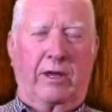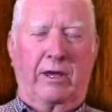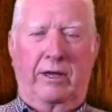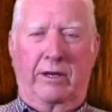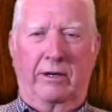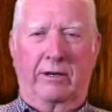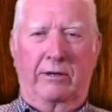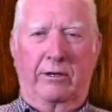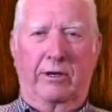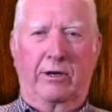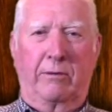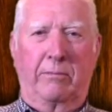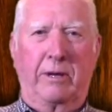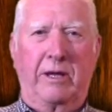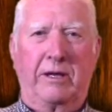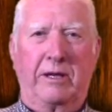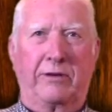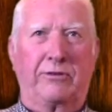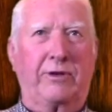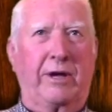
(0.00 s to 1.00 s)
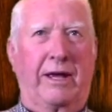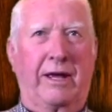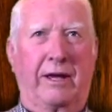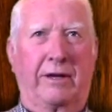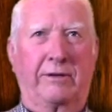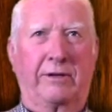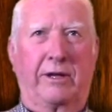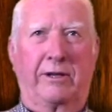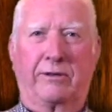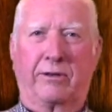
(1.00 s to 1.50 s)
in a little bitty
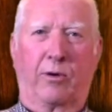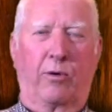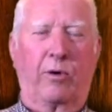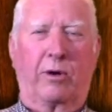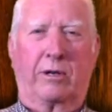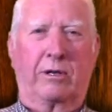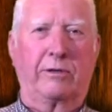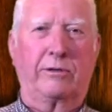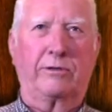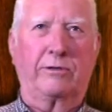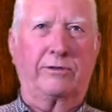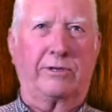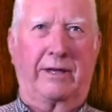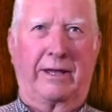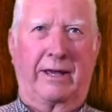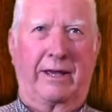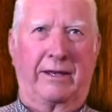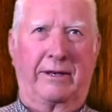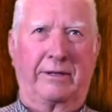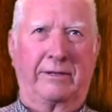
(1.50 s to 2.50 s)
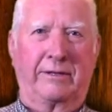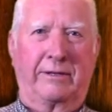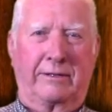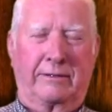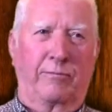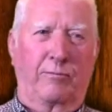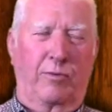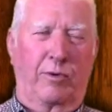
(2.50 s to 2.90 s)
town in North Louisiana.